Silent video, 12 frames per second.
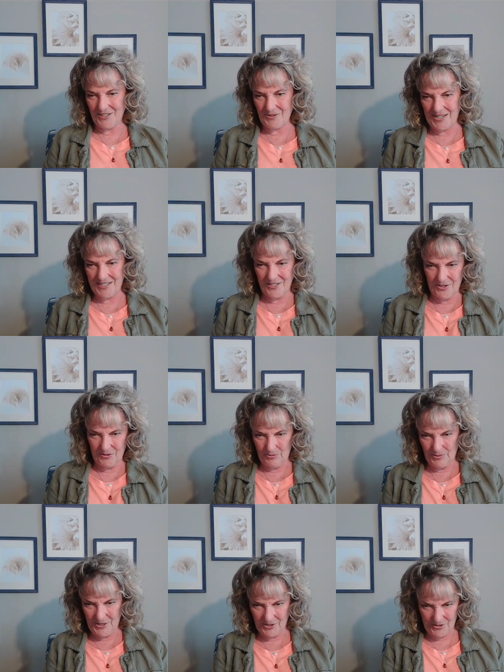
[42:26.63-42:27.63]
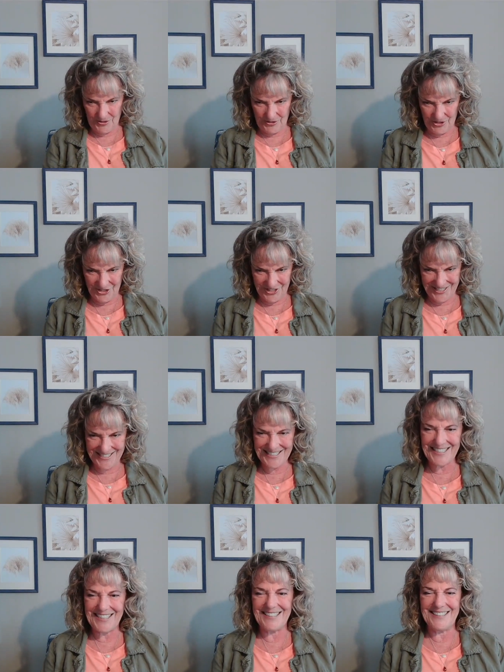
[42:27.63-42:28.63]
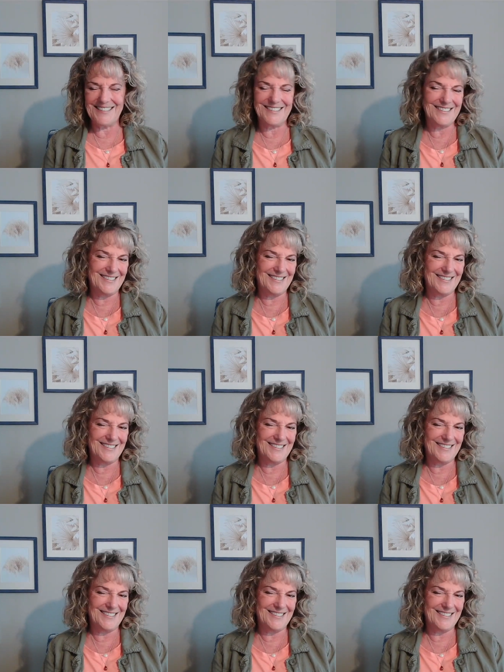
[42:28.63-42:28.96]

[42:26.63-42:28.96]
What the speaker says: trying to do research and